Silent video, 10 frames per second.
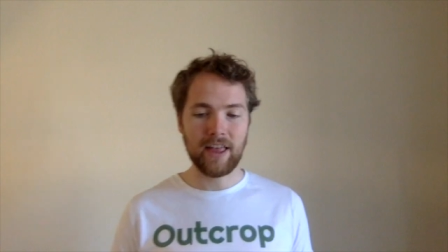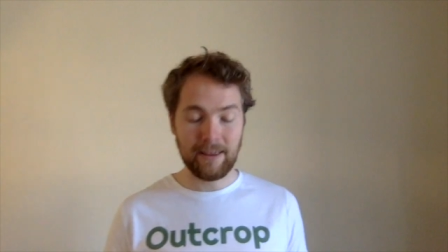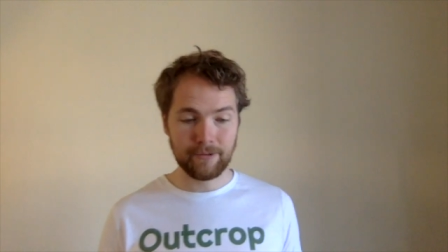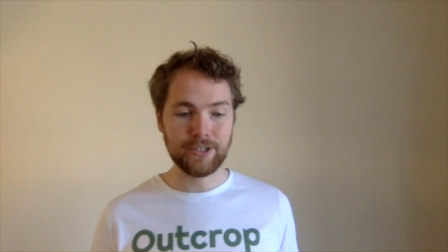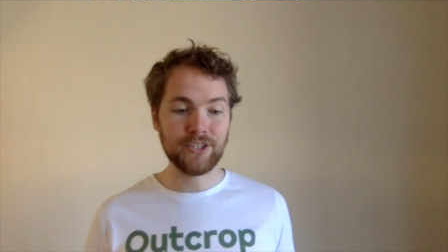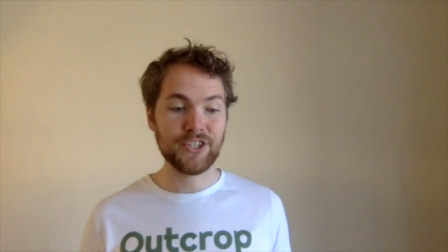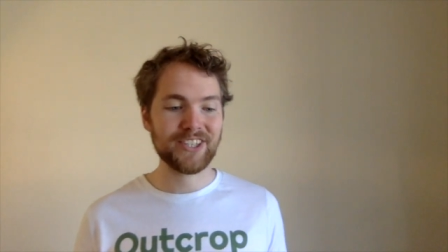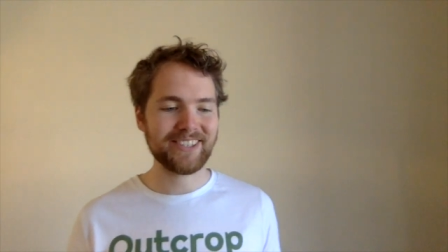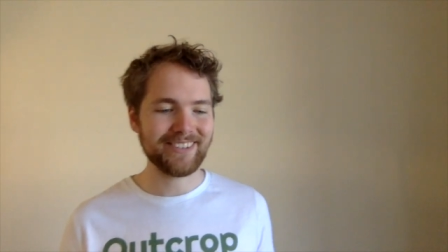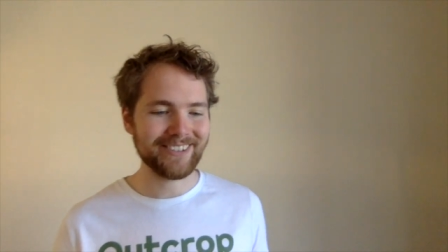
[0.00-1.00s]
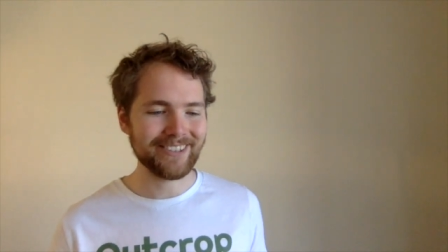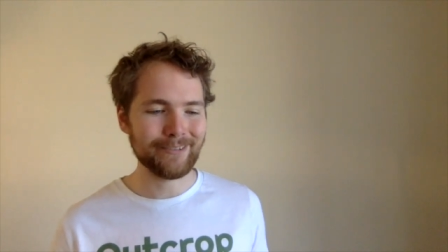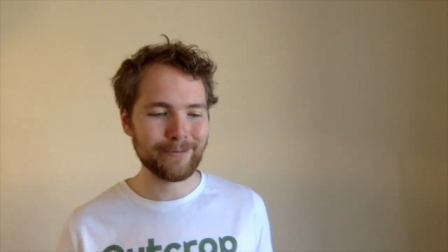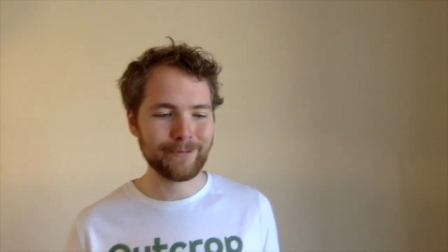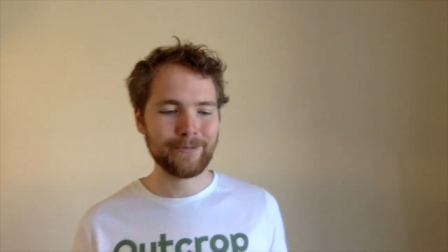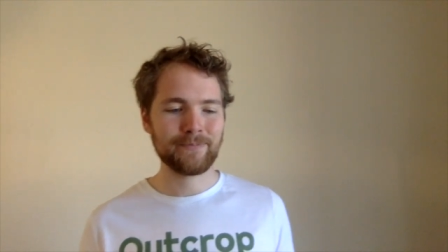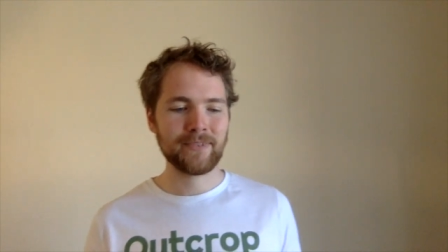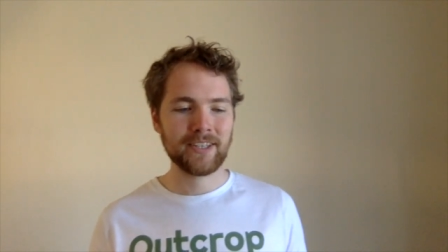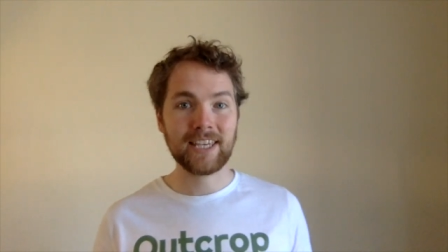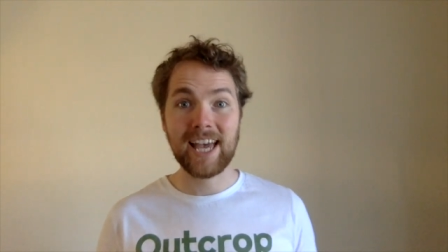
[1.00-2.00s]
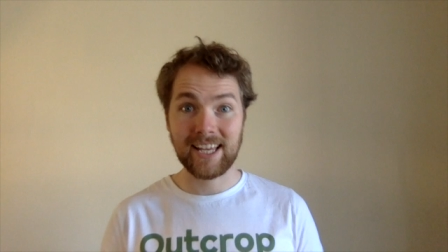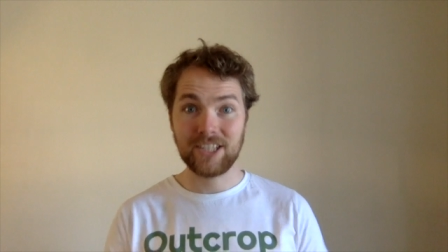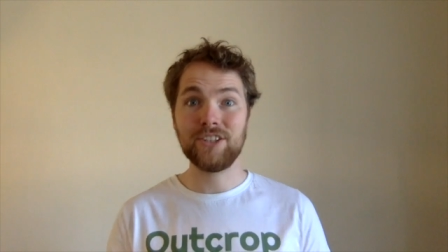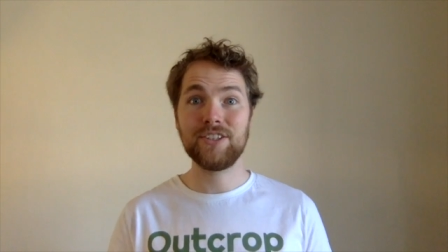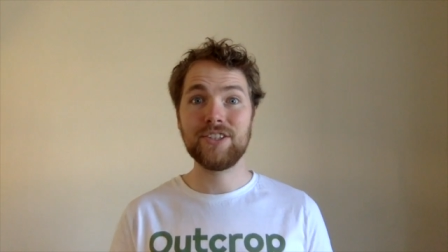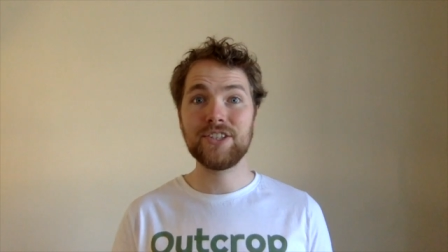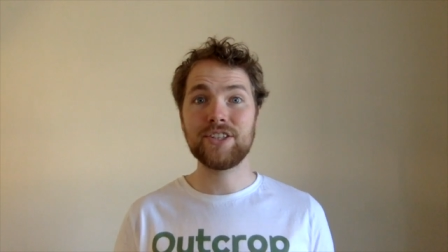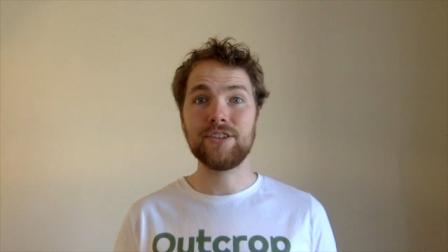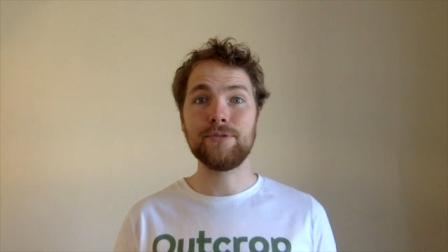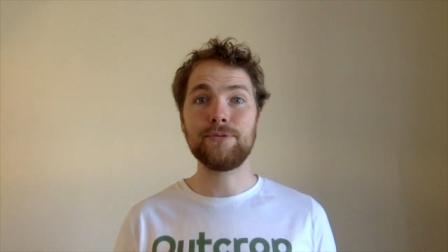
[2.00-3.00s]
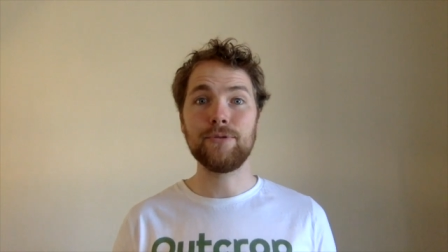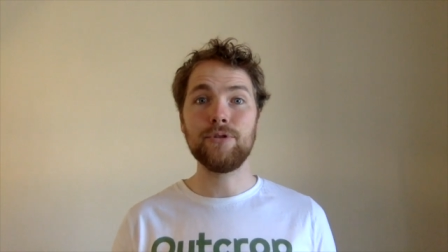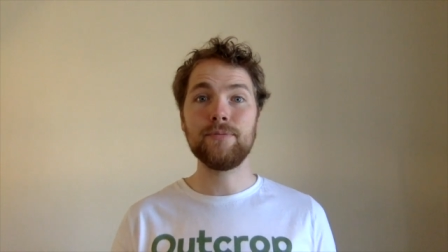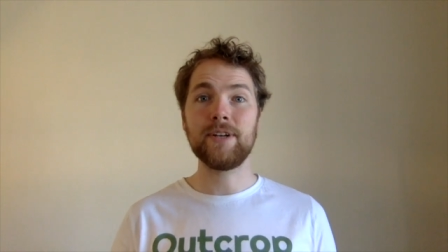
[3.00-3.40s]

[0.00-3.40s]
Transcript: evidence of canyons that form,